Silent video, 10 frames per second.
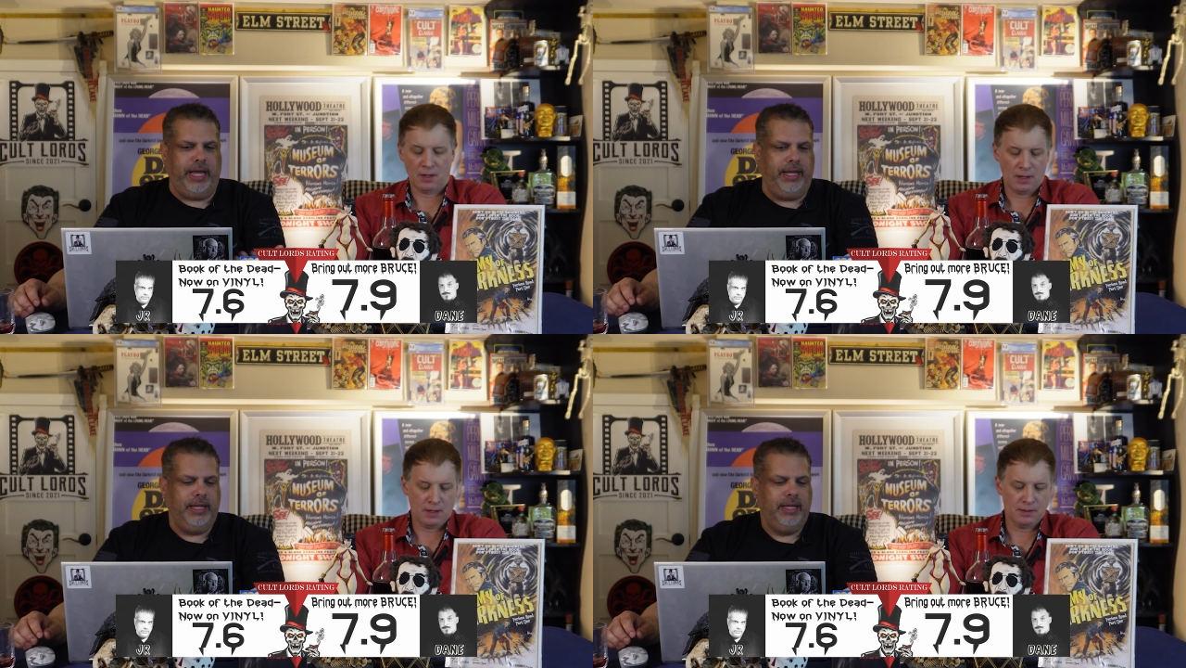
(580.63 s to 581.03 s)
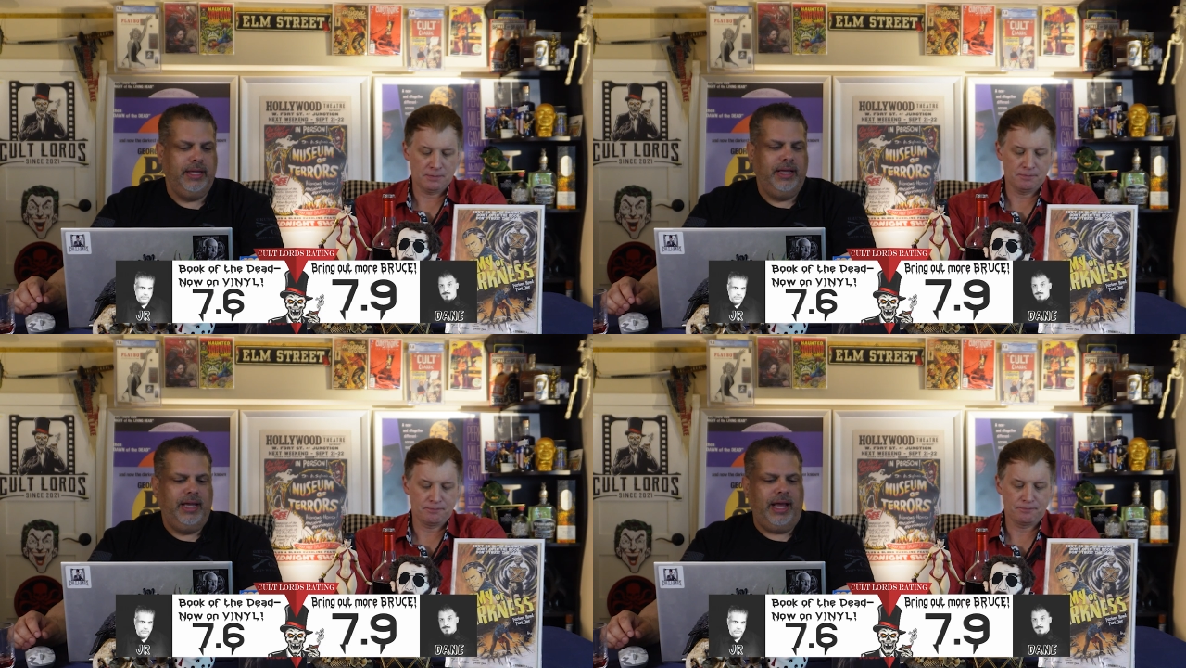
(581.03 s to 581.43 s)
Speaker 1: I
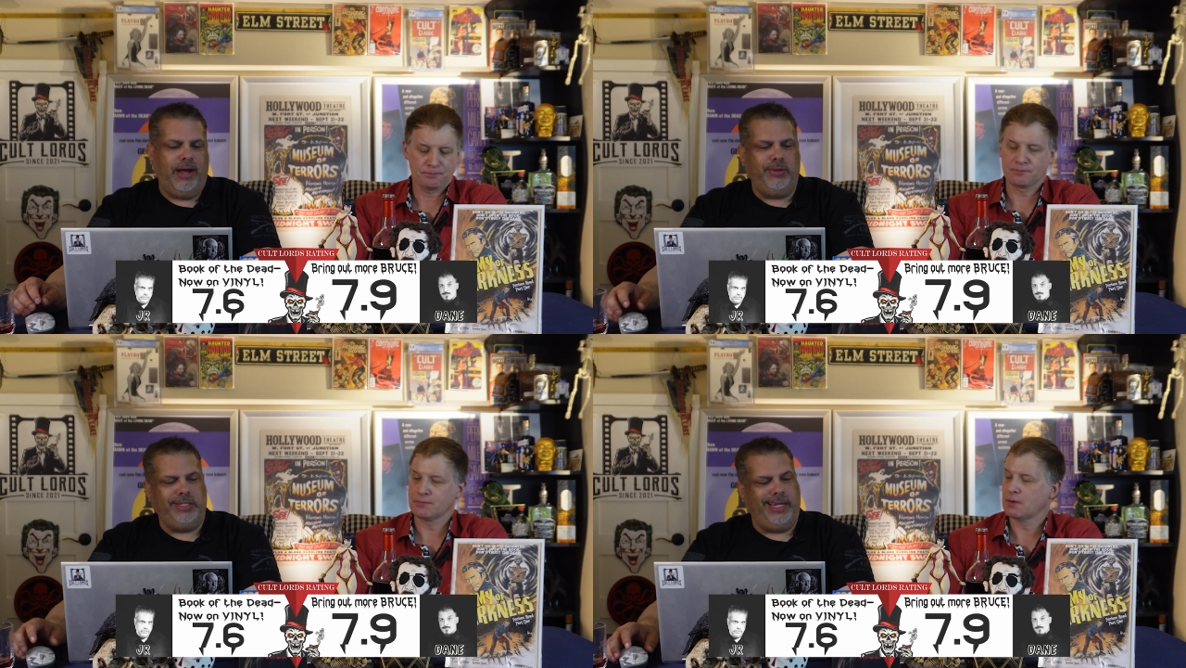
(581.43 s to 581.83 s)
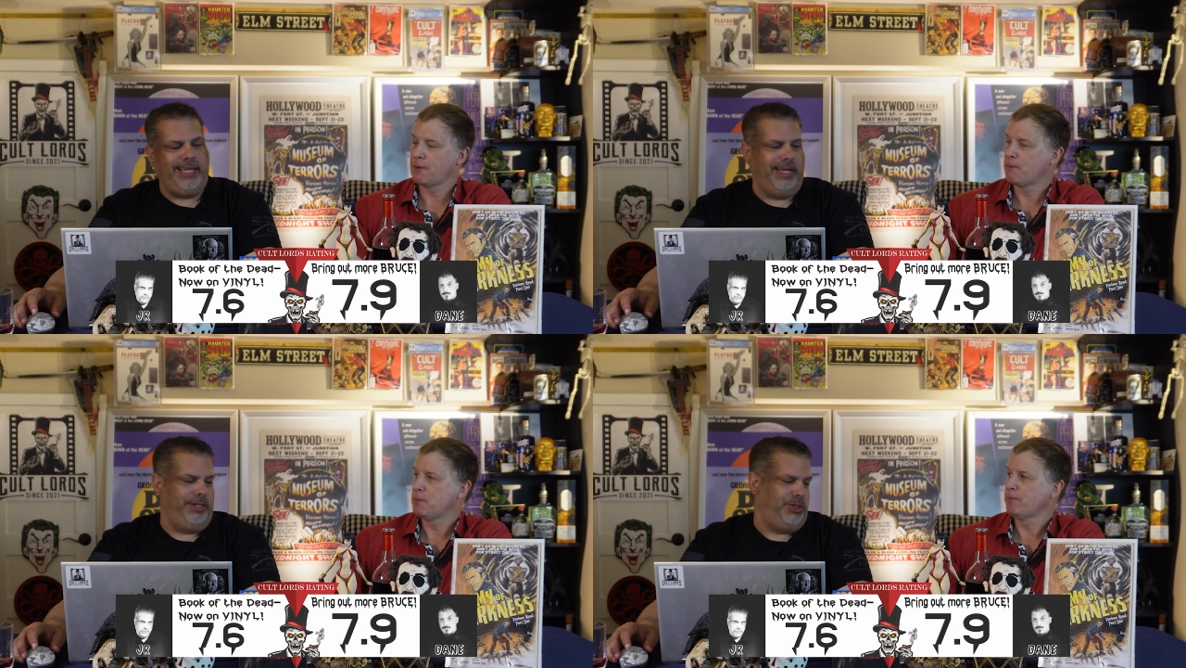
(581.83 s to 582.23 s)
I was like
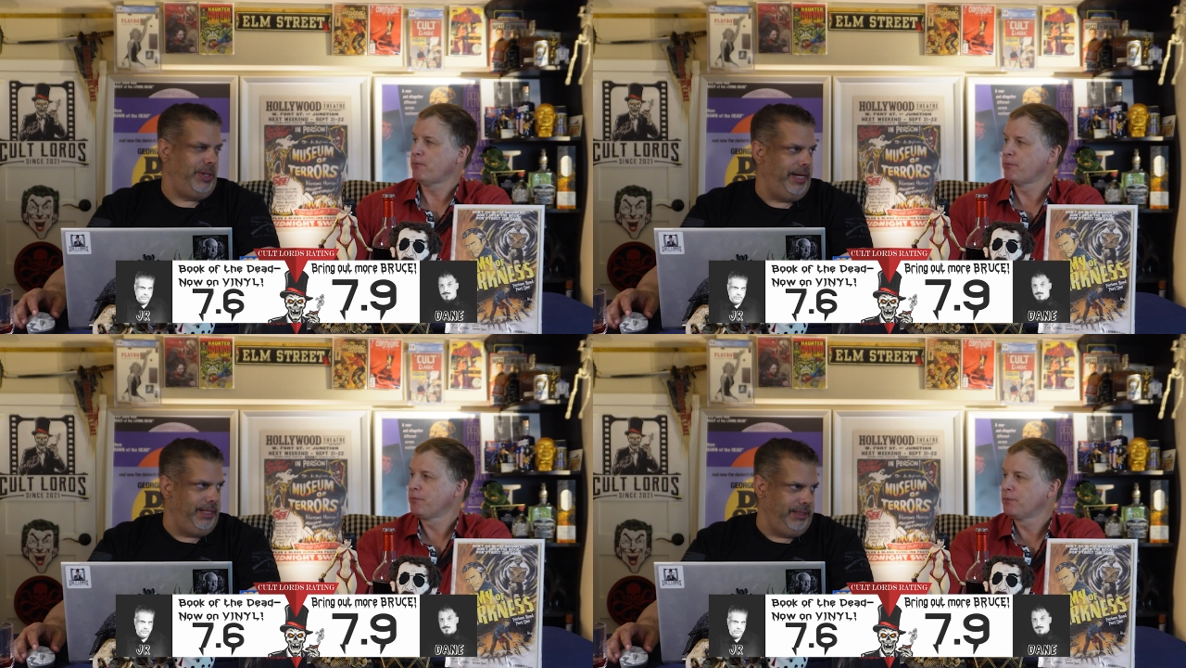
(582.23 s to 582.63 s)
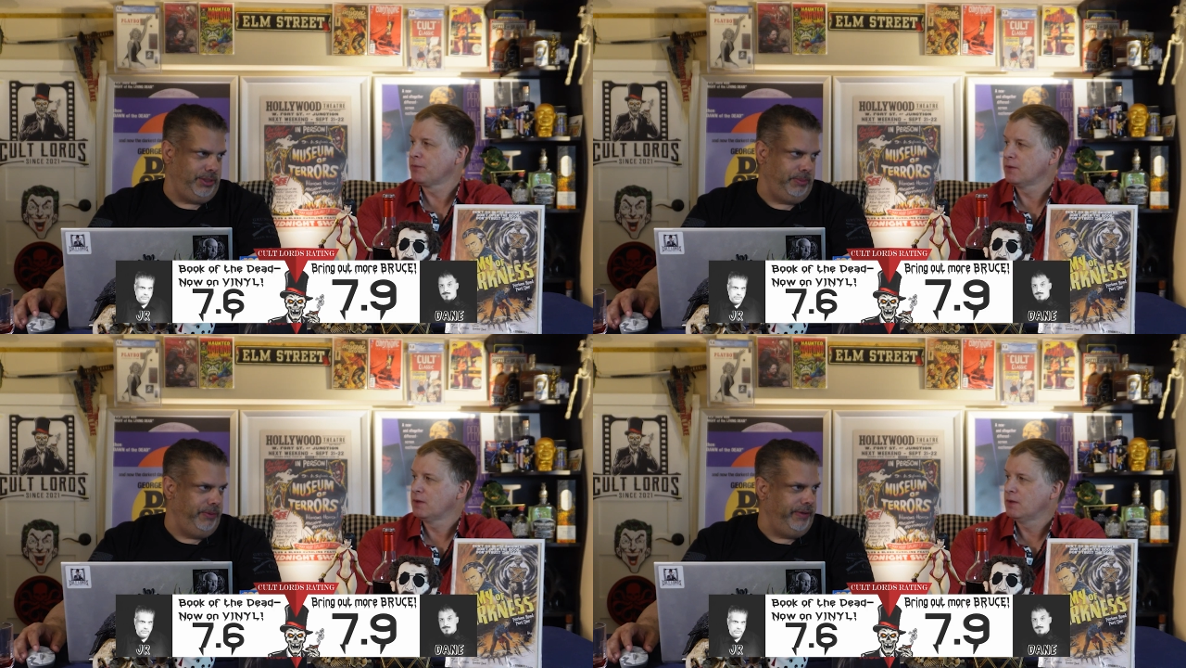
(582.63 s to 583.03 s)
kind of dreading
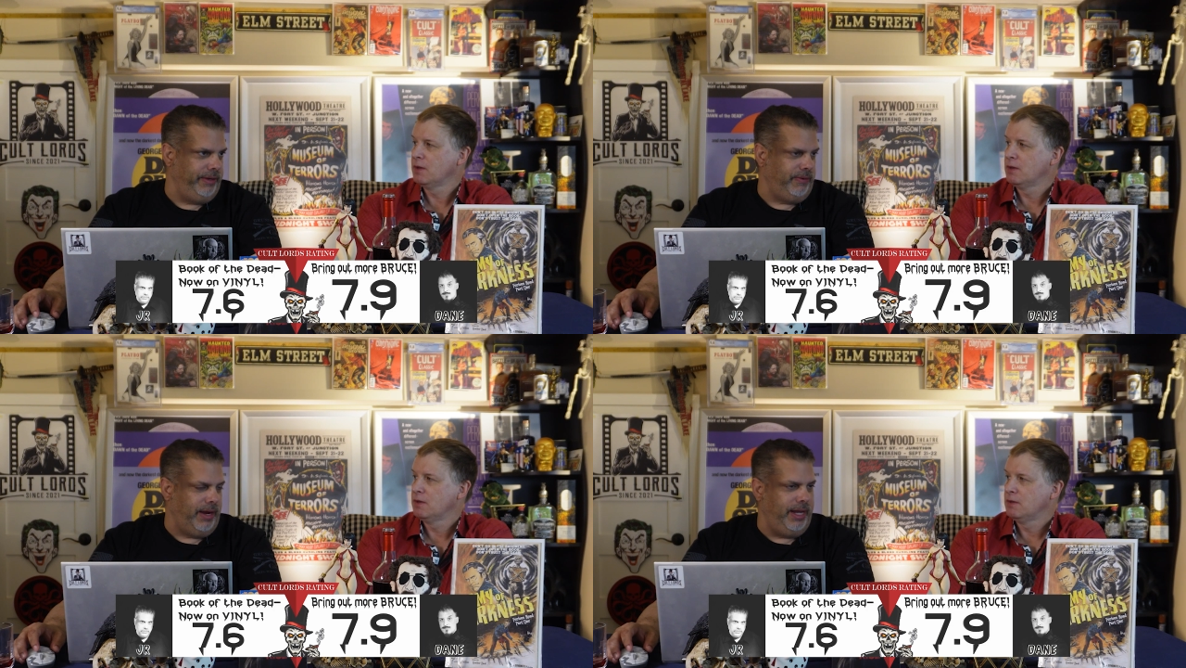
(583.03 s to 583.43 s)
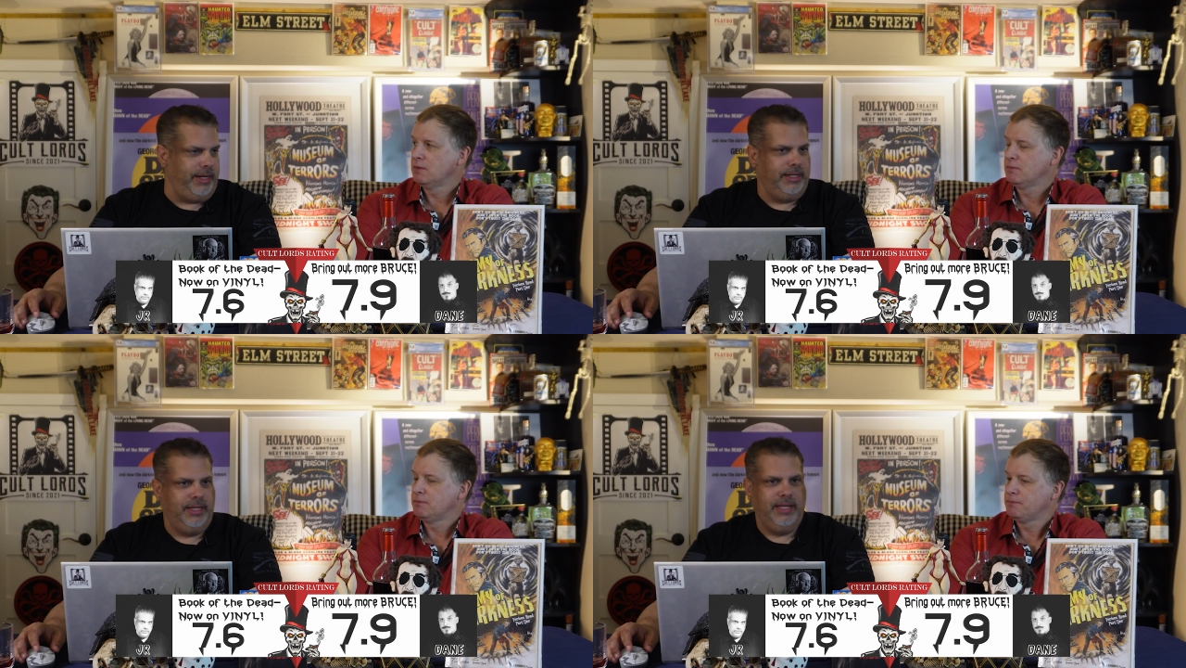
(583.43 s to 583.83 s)
this movie, right?